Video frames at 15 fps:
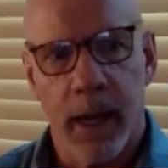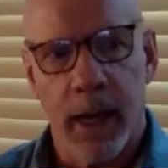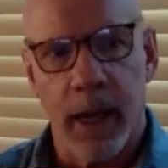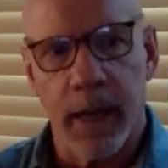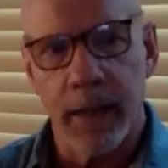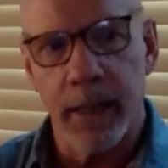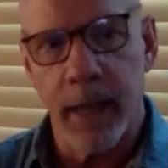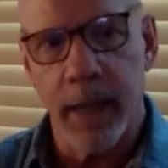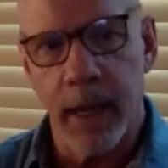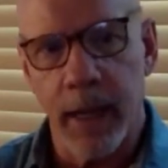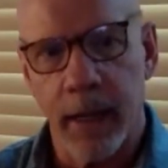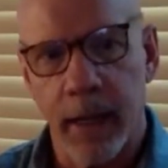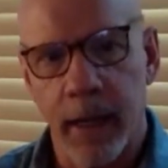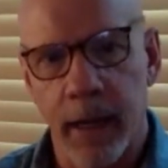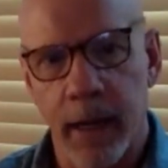And
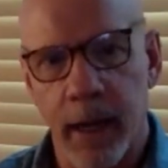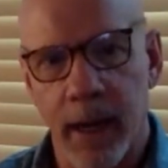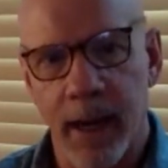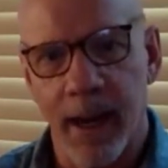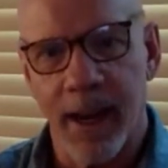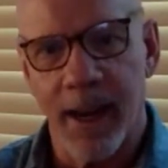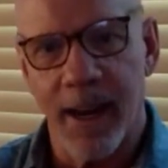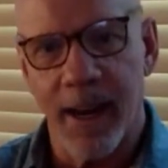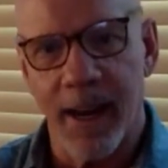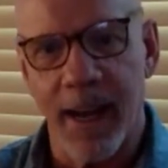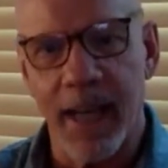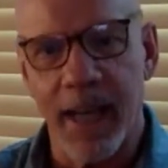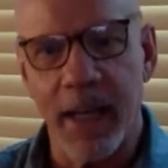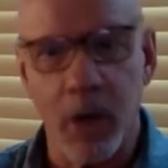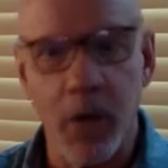yet,
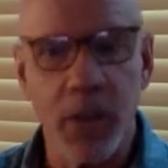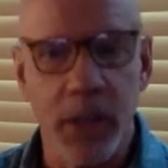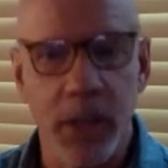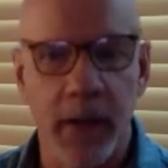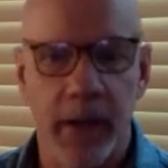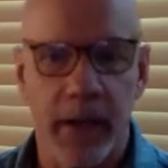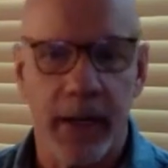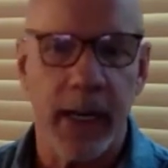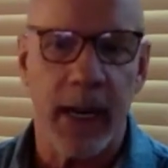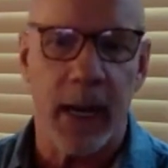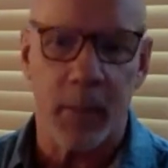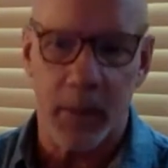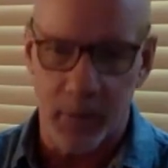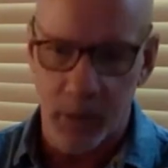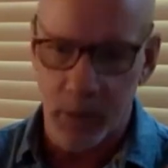and he goes into the
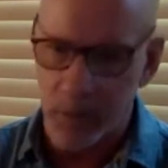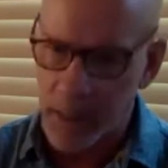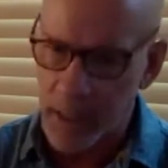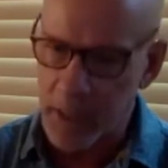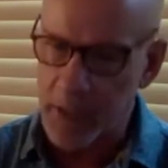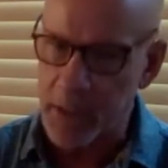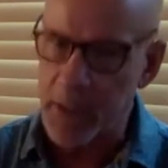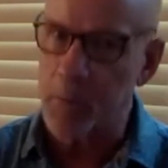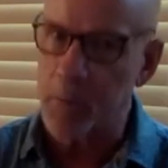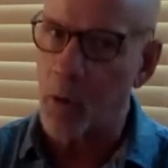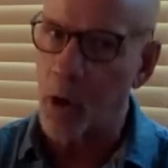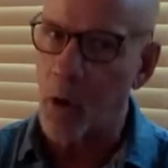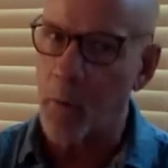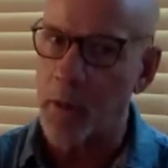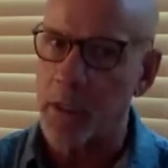camp, even though he has these
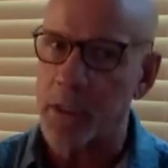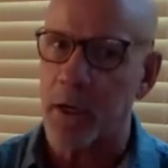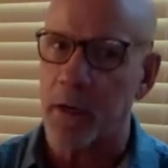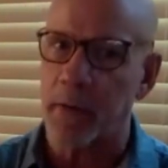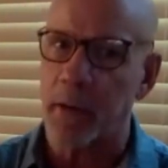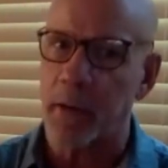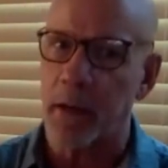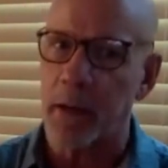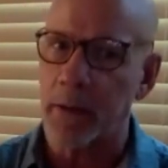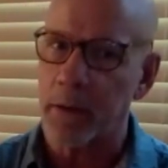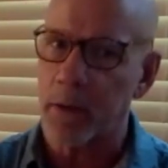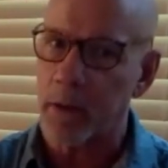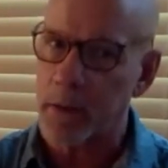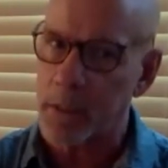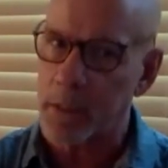moments on
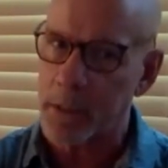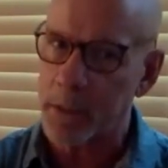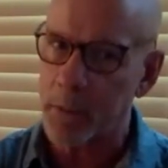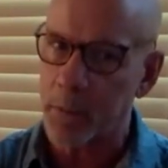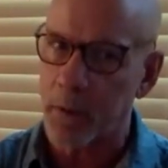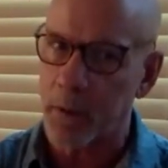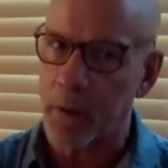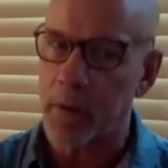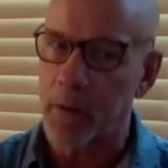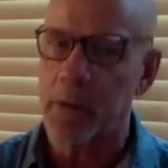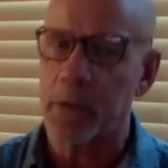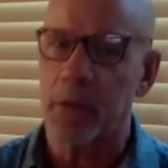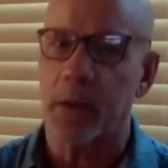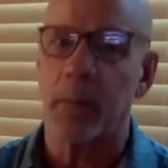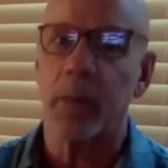the initial part of the
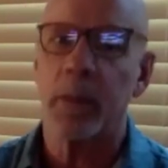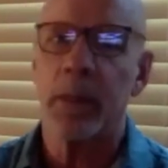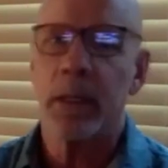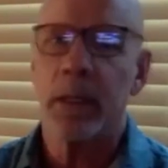trip.